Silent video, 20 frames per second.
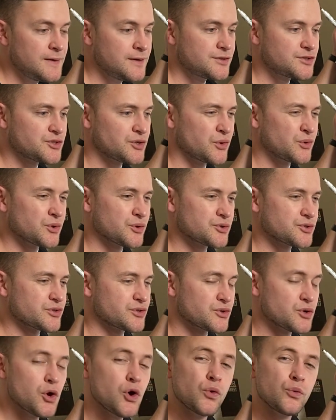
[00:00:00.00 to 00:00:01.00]
So
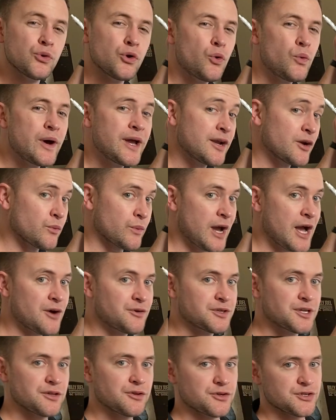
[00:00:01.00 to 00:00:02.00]
there's no real way
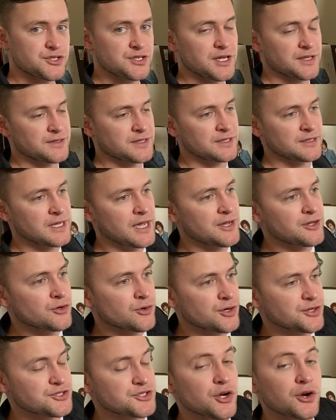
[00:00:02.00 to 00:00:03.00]
around it. There's nothing that
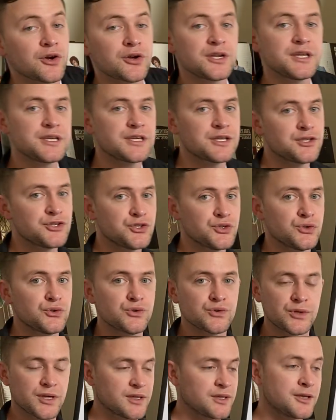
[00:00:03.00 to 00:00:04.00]
your attorney can
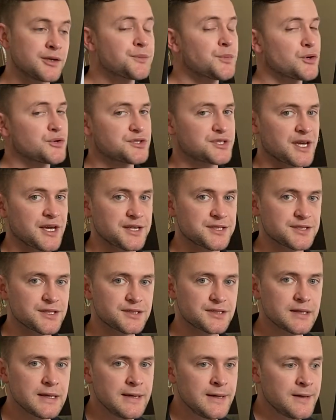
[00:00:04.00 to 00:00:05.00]
do in most
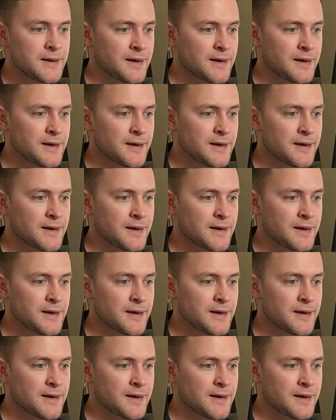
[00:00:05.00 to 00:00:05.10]
cases.